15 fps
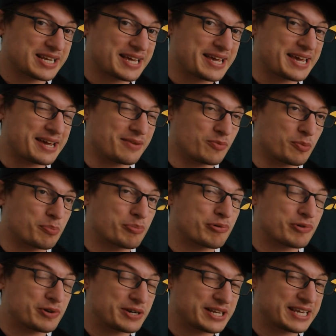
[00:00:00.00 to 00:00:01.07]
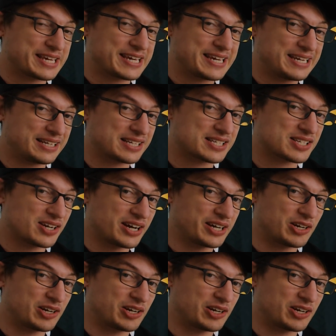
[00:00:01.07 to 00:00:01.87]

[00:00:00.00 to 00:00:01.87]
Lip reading: and pretty keen to sign